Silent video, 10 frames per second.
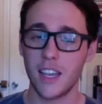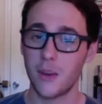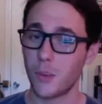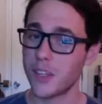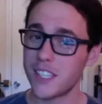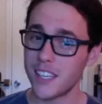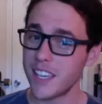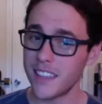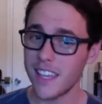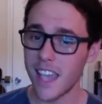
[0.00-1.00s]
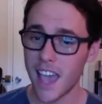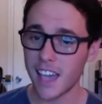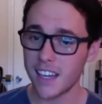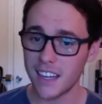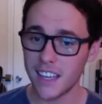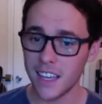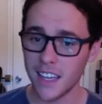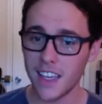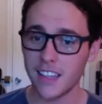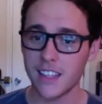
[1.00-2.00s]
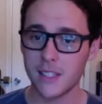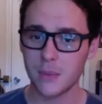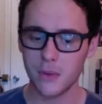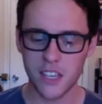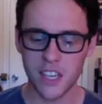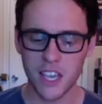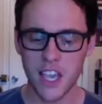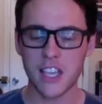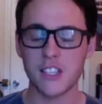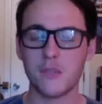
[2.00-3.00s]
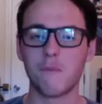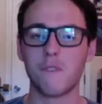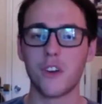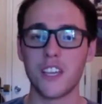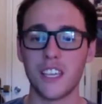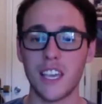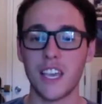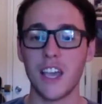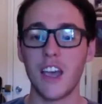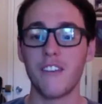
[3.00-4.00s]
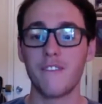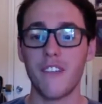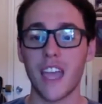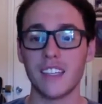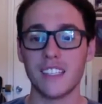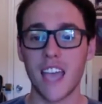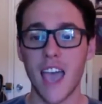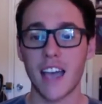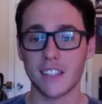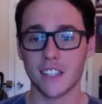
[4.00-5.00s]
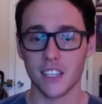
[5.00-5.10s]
Once again, the editing in this movie is freaking fantastic.